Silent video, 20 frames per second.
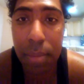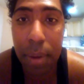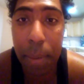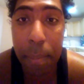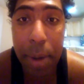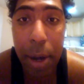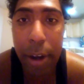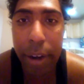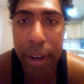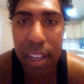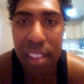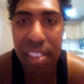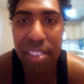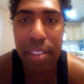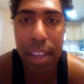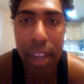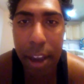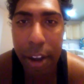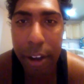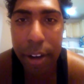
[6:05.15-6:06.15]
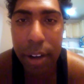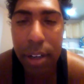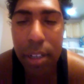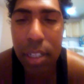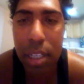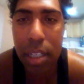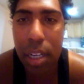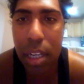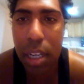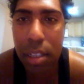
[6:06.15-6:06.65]
American
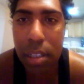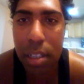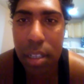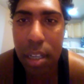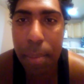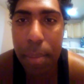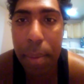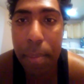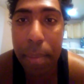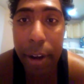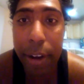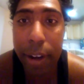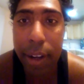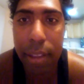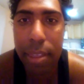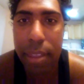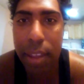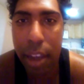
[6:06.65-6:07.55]
theaters and some American